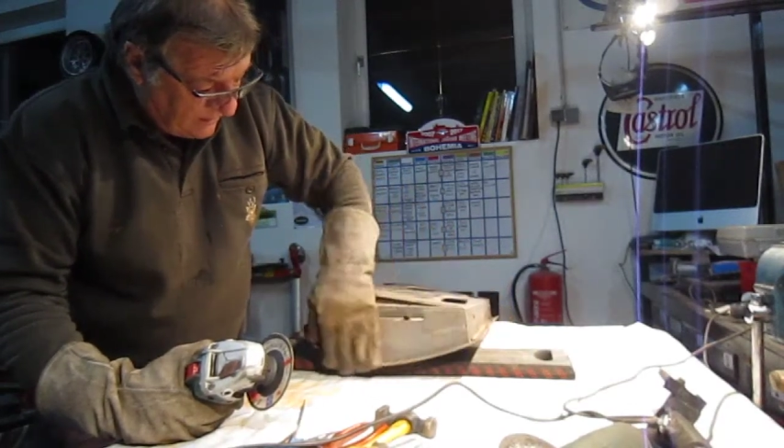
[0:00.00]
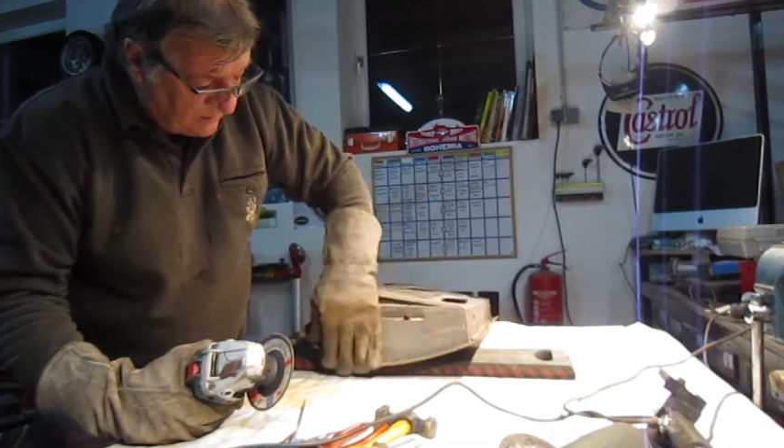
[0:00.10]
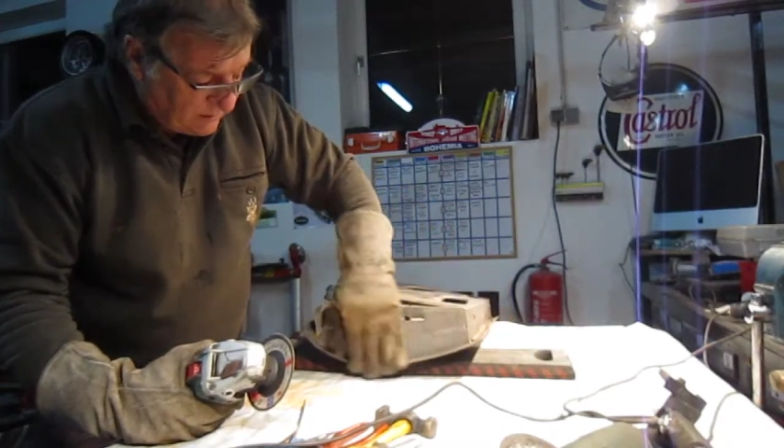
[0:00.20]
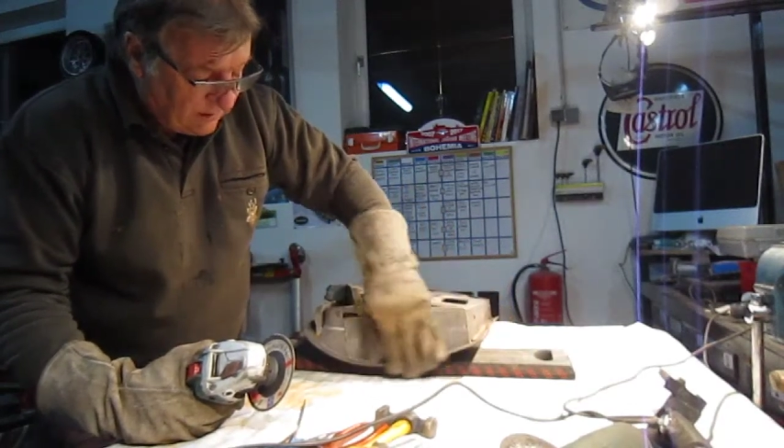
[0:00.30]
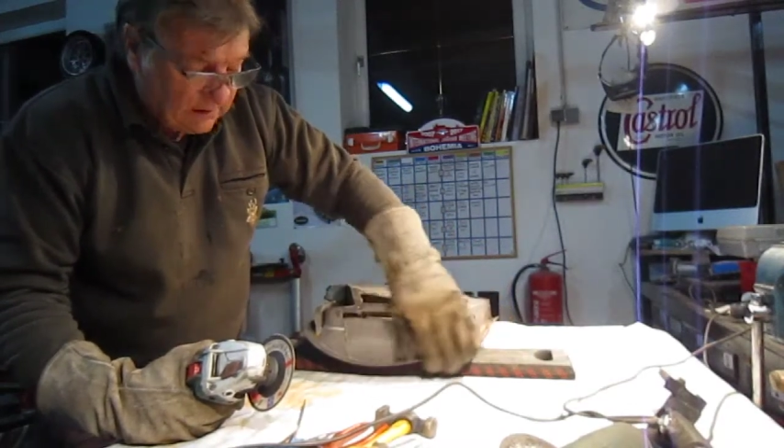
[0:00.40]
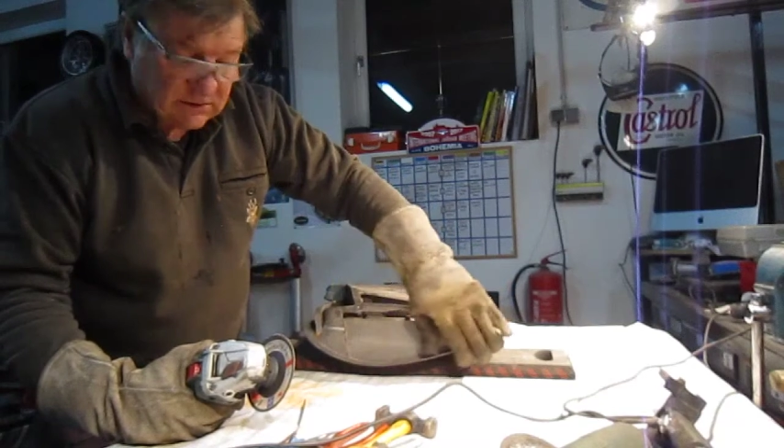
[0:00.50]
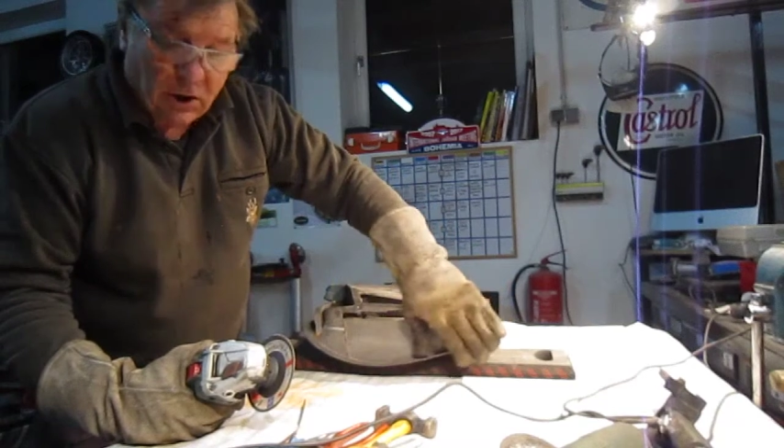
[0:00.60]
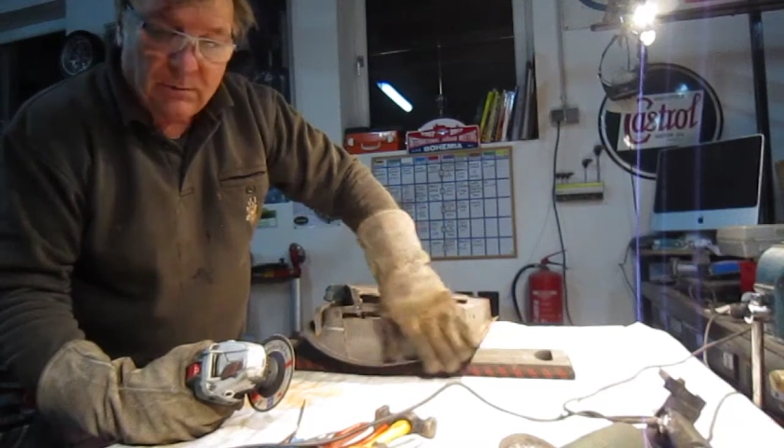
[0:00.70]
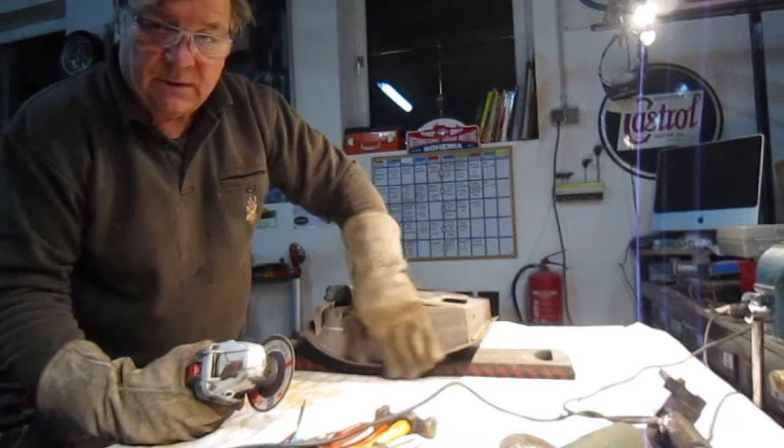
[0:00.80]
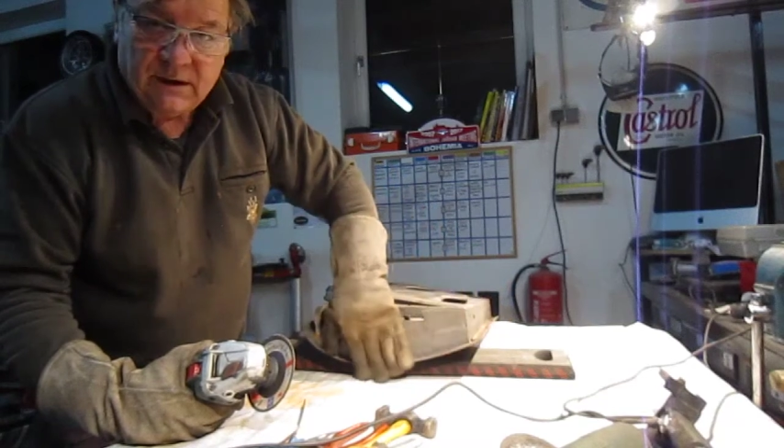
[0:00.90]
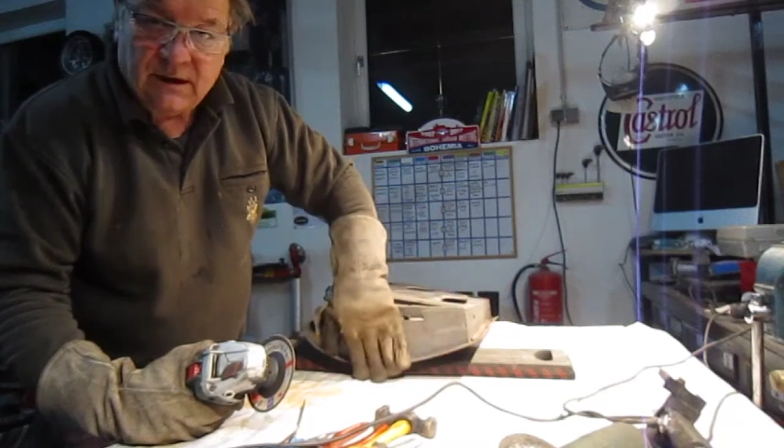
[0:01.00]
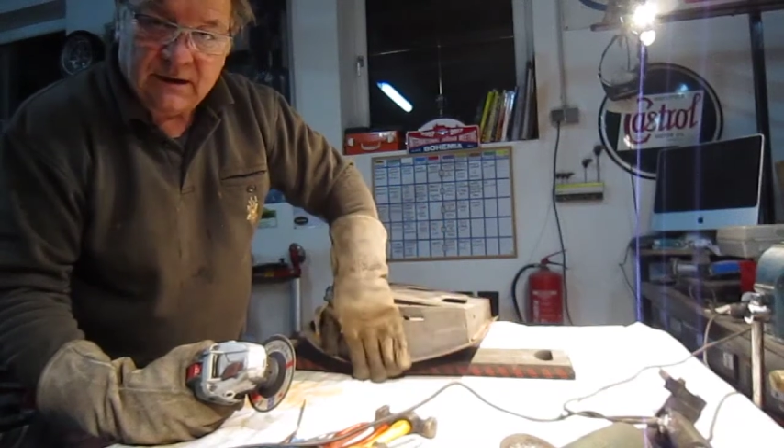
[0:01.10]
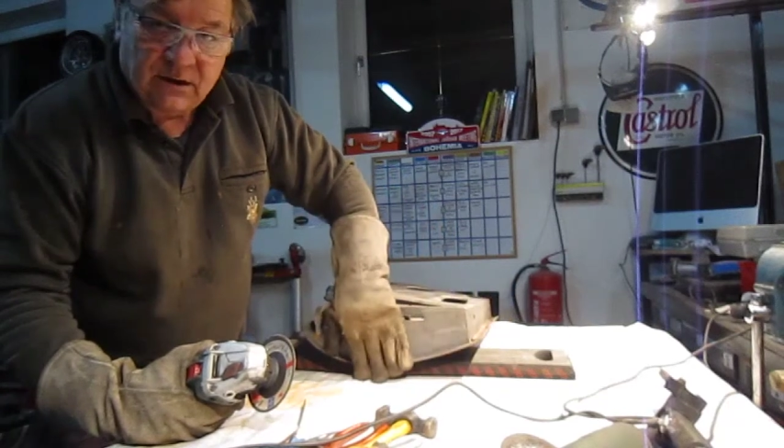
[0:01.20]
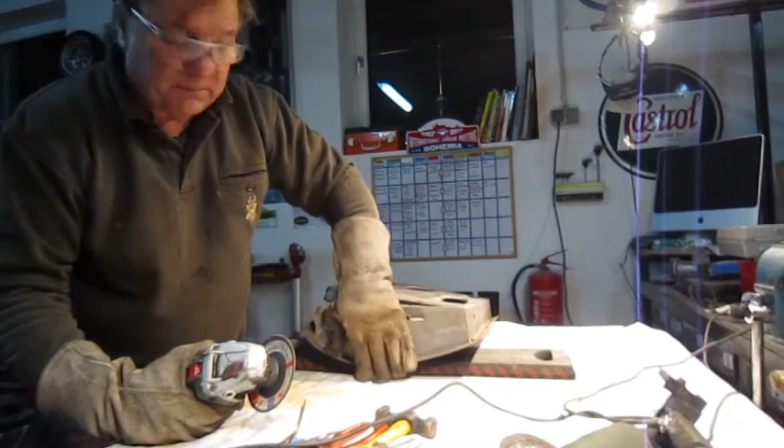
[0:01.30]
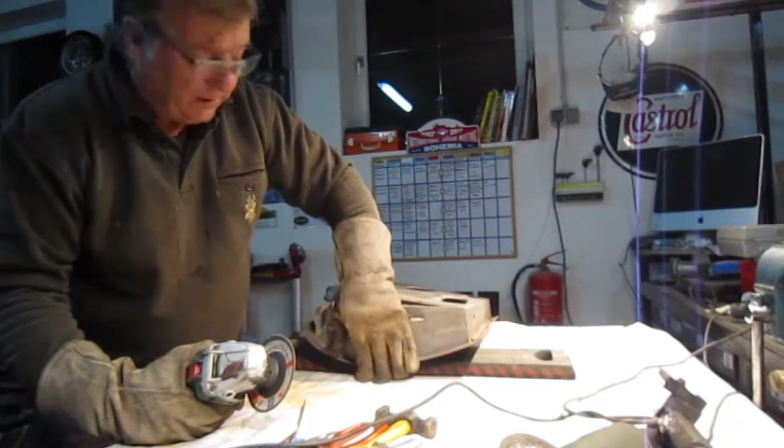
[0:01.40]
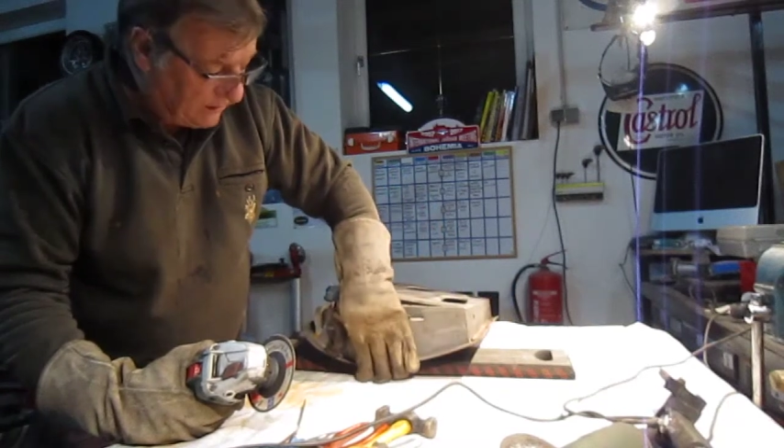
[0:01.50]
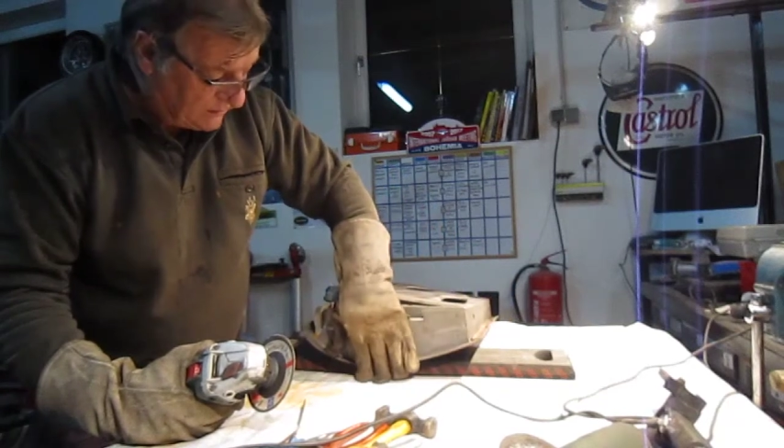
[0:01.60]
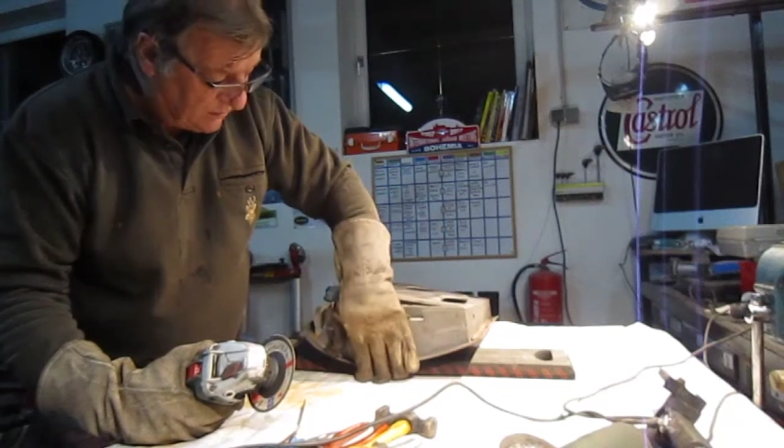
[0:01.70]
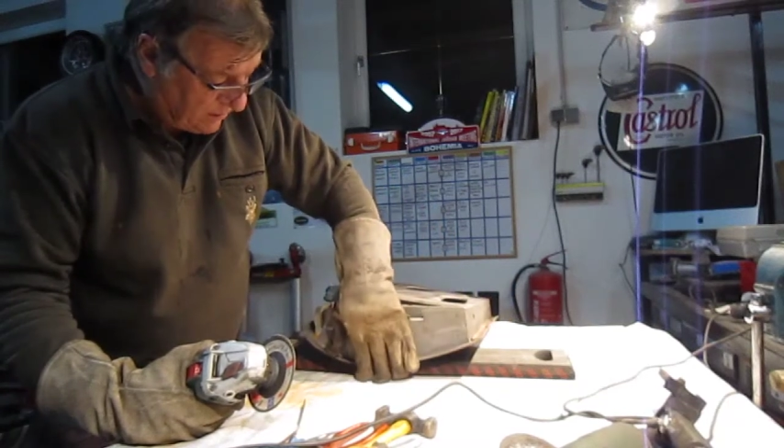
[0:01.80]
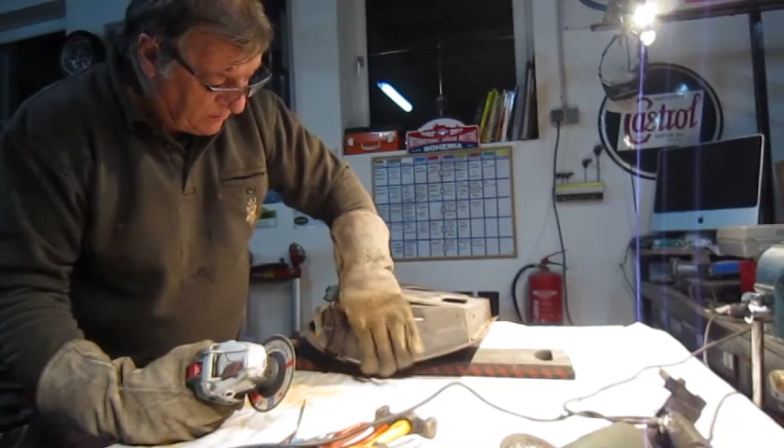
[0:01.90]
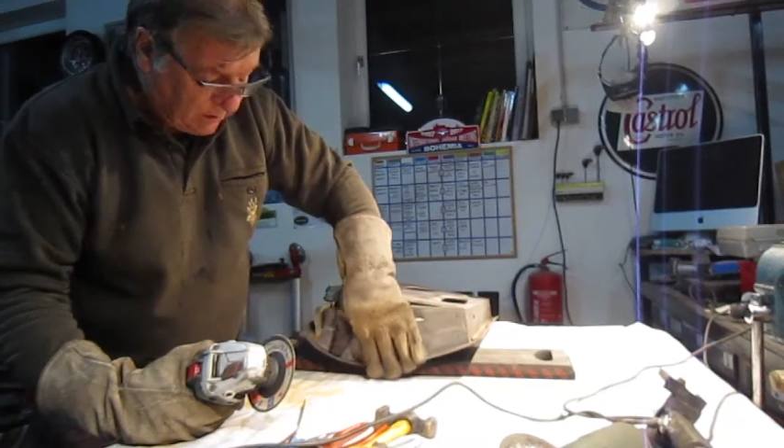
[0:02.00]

is, is open it a little bit at a time.